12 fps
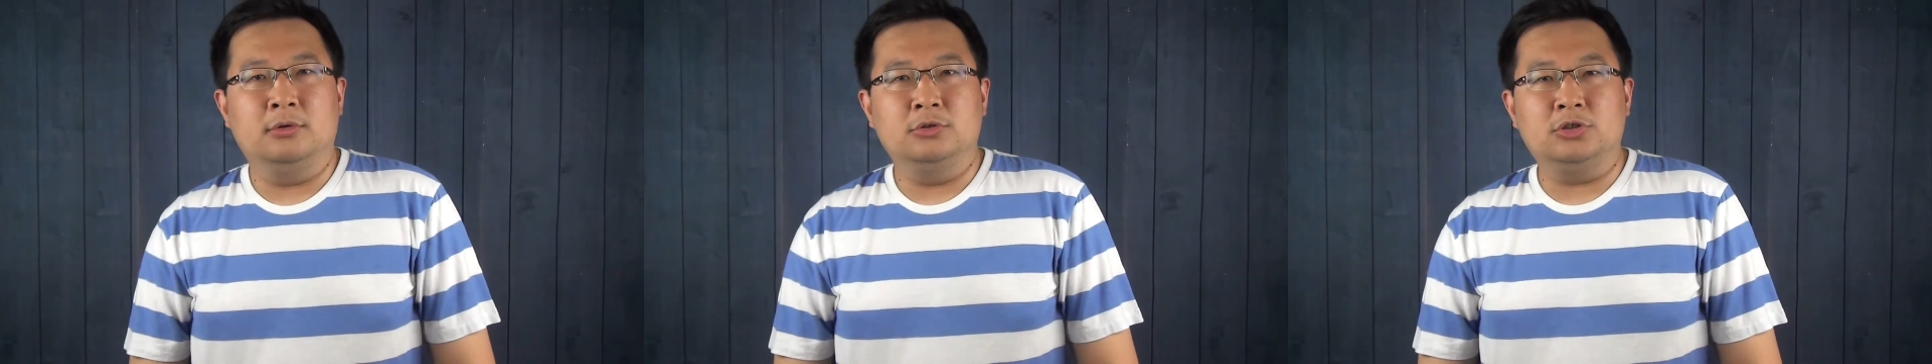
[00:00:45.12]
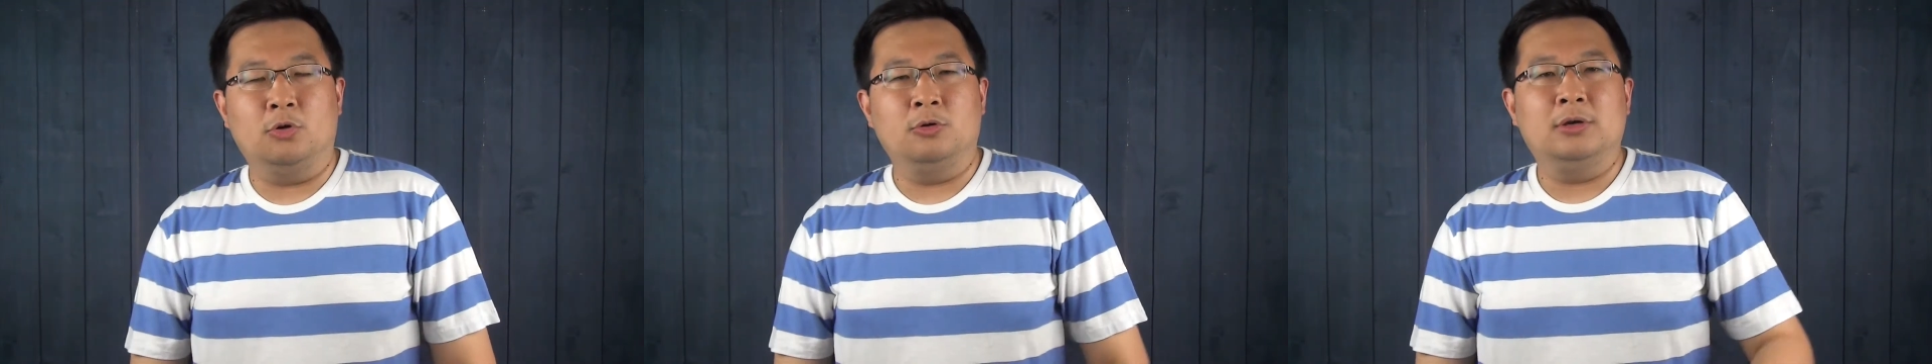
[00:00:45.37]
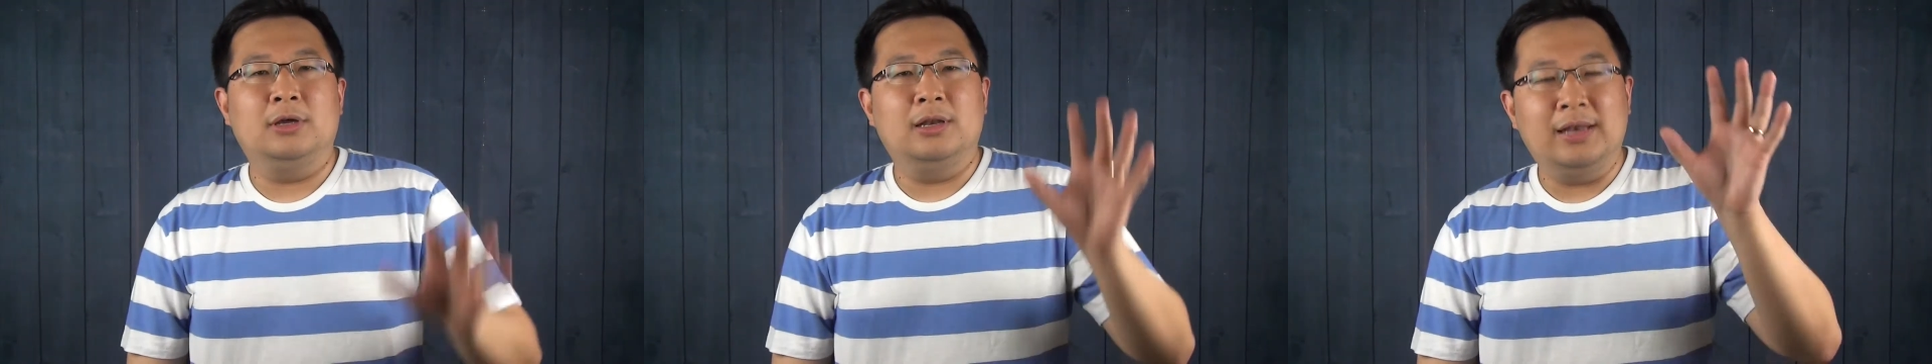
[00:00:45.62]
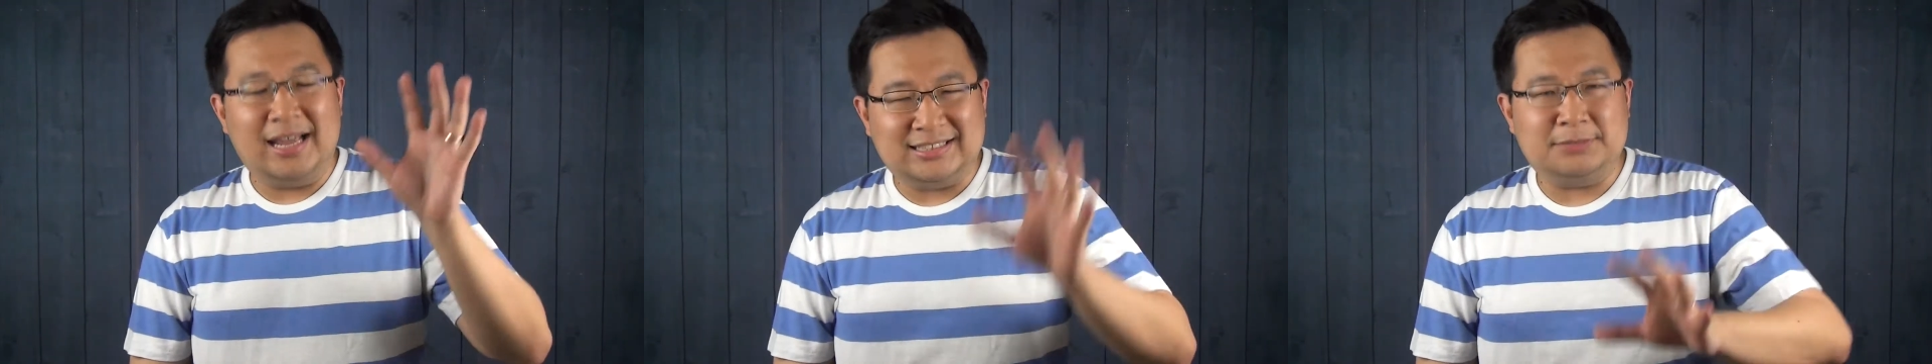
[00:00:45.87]
So
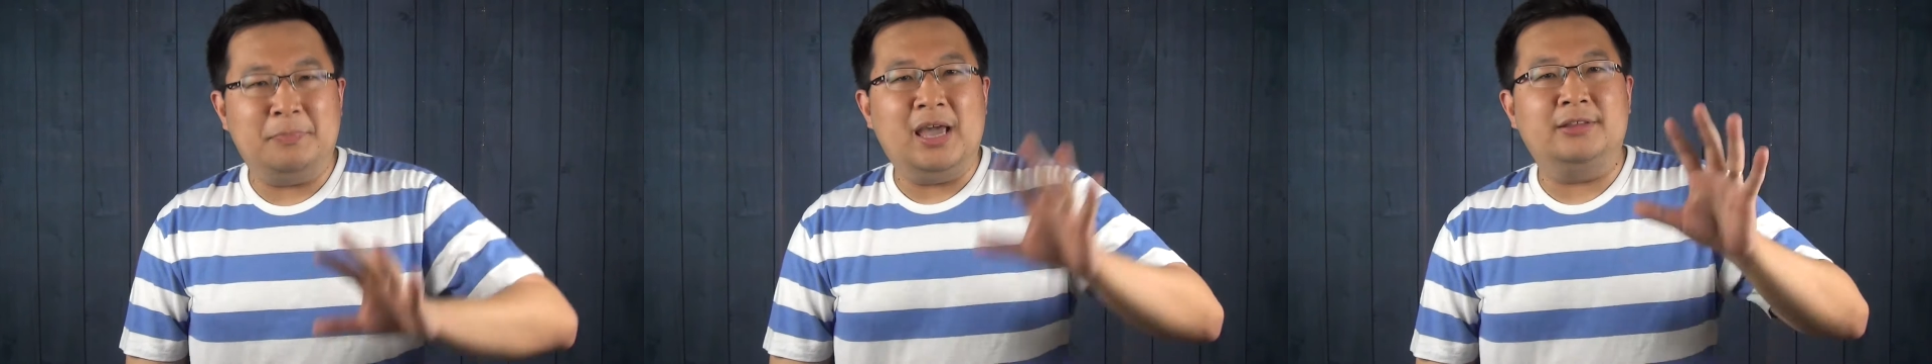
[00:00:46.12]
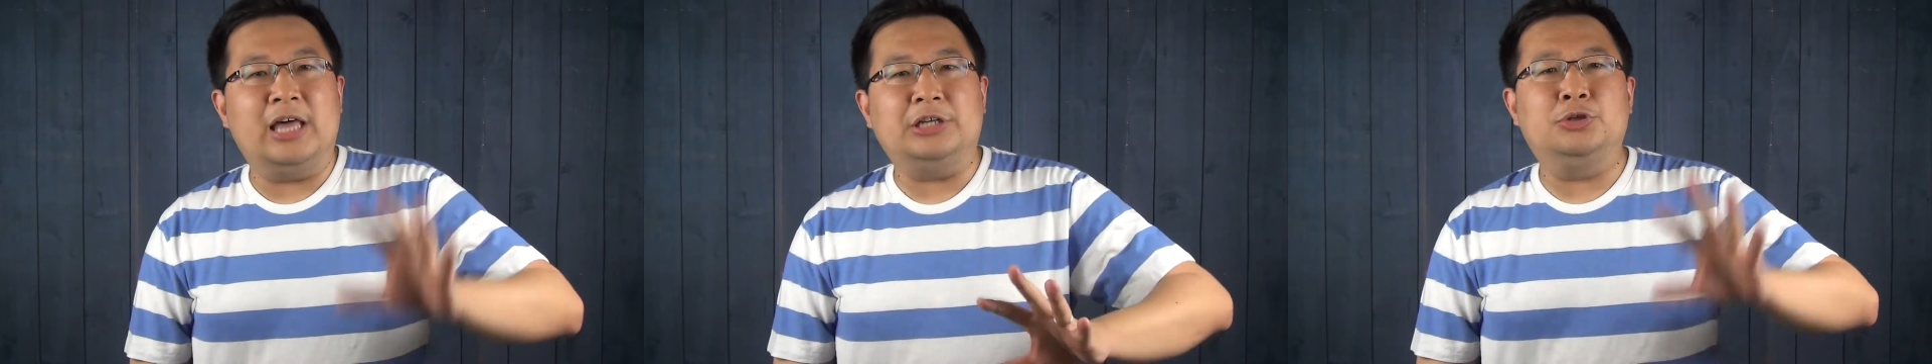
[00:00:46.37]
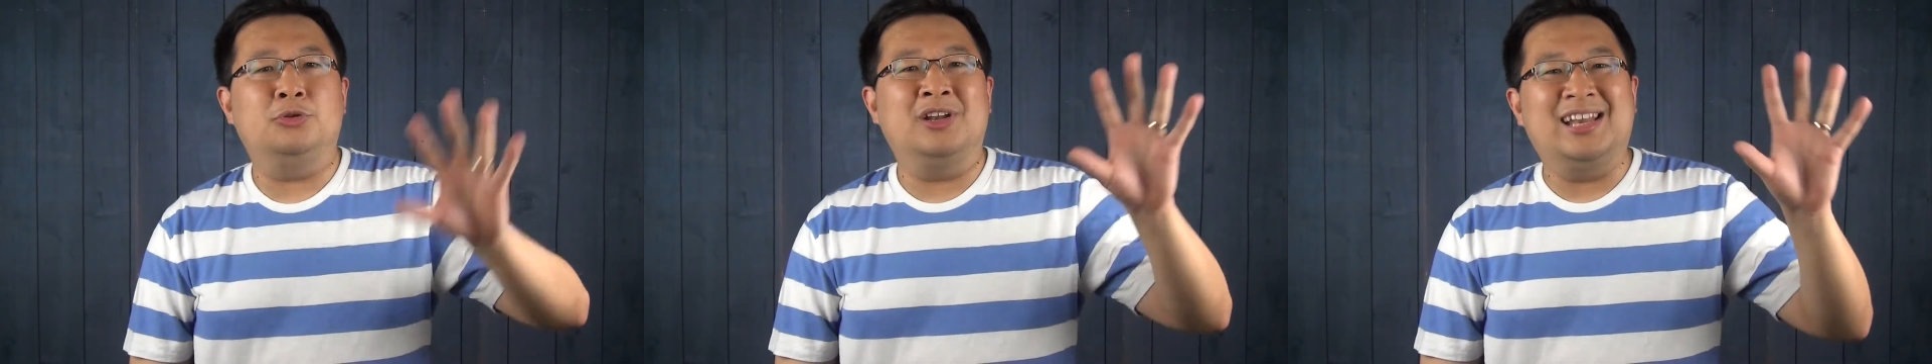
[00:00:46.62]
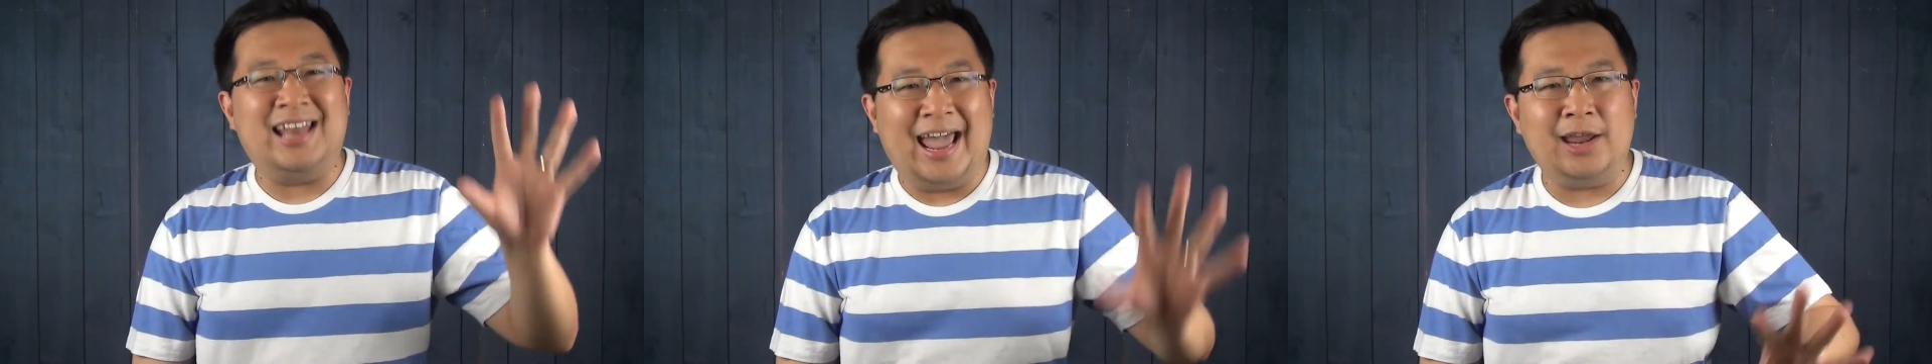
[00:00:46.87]
let's pay attention to
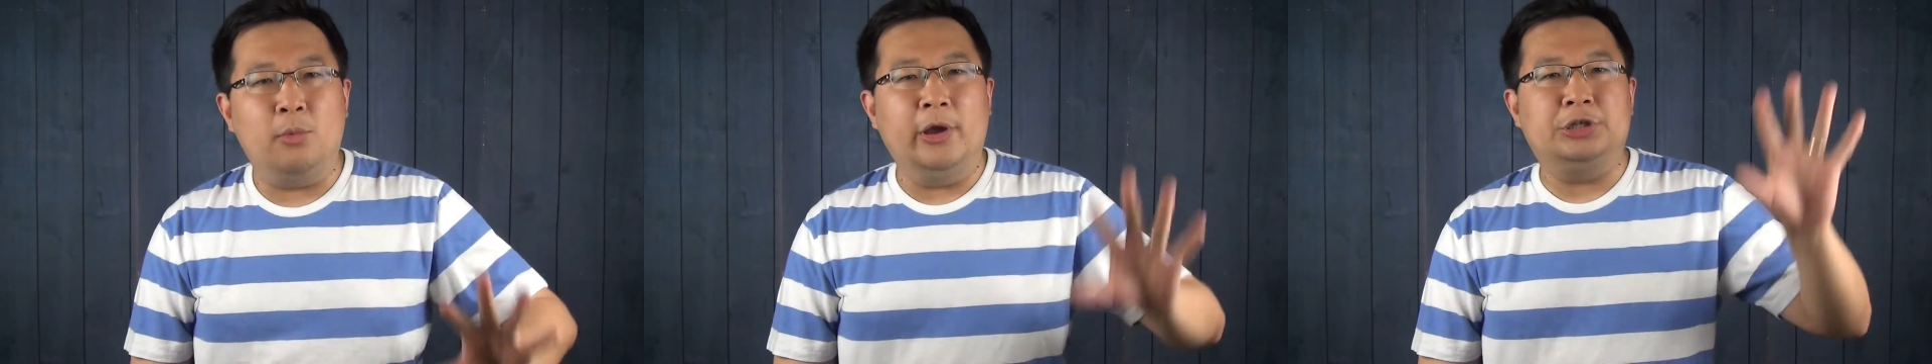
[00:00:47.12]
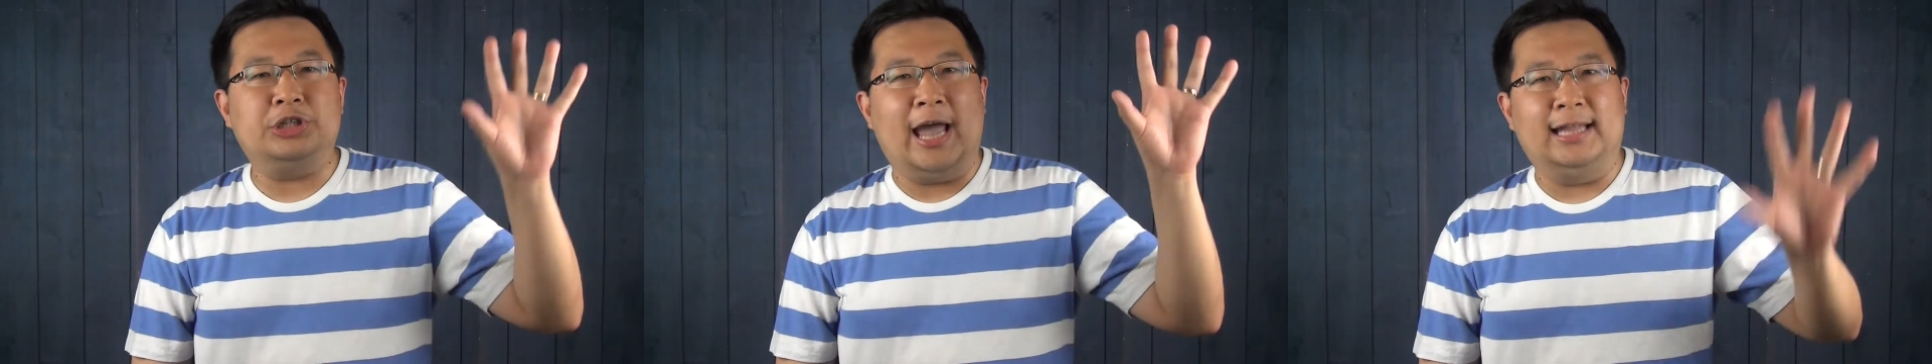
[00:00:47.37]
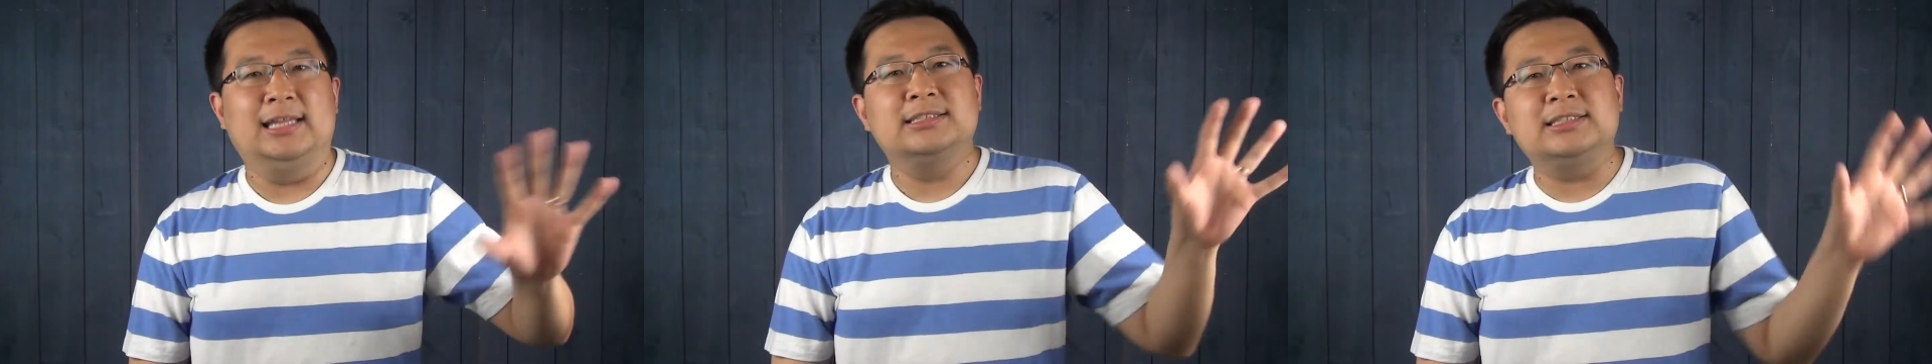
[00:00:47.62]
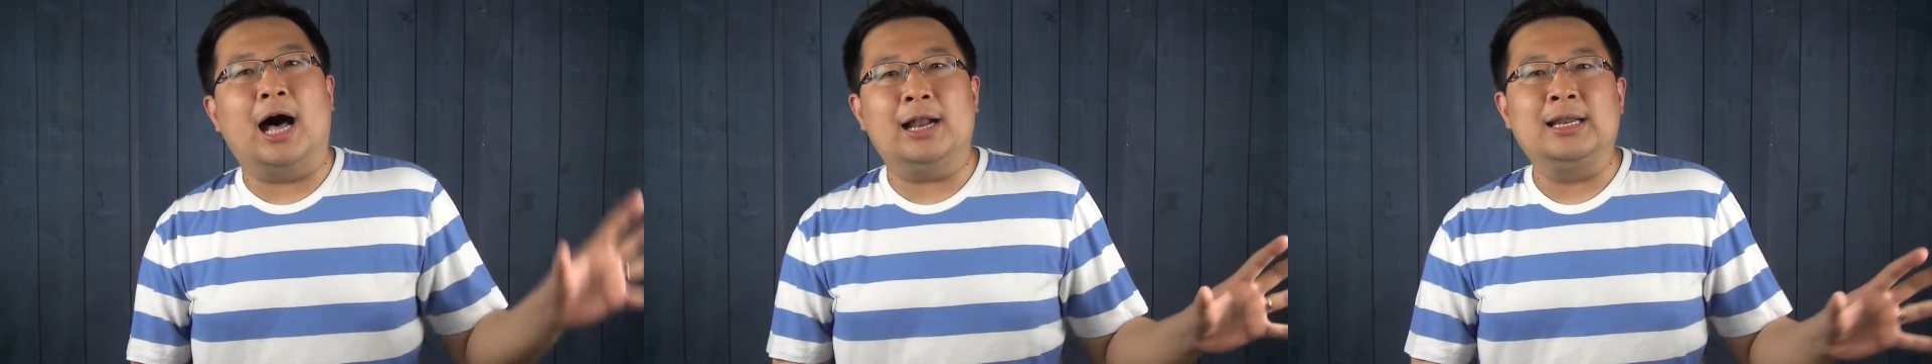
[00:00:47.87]
the language at the
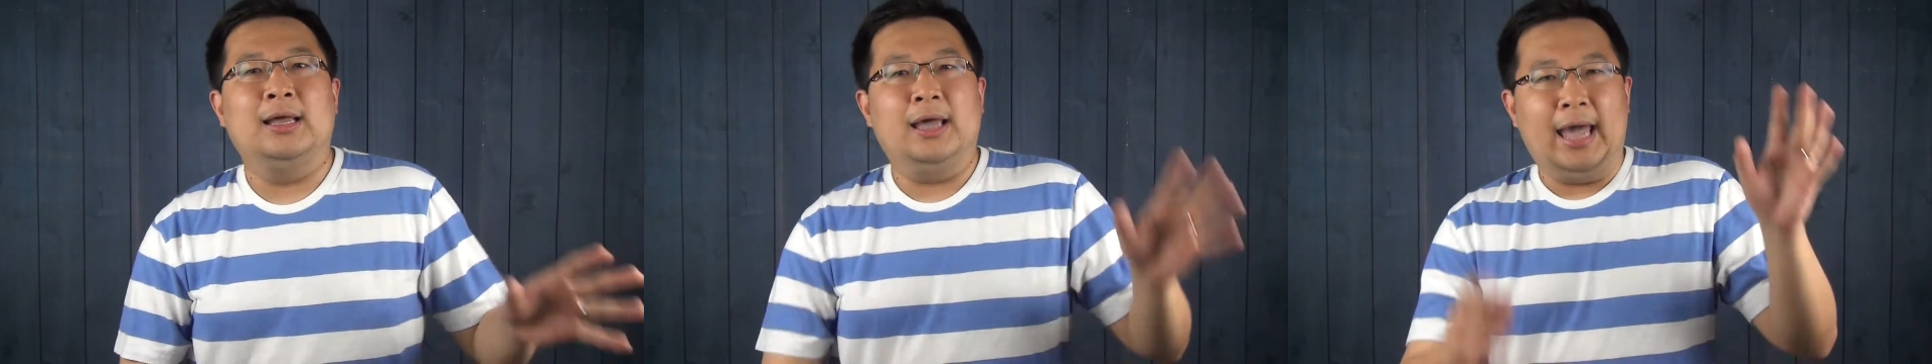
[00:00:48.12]
start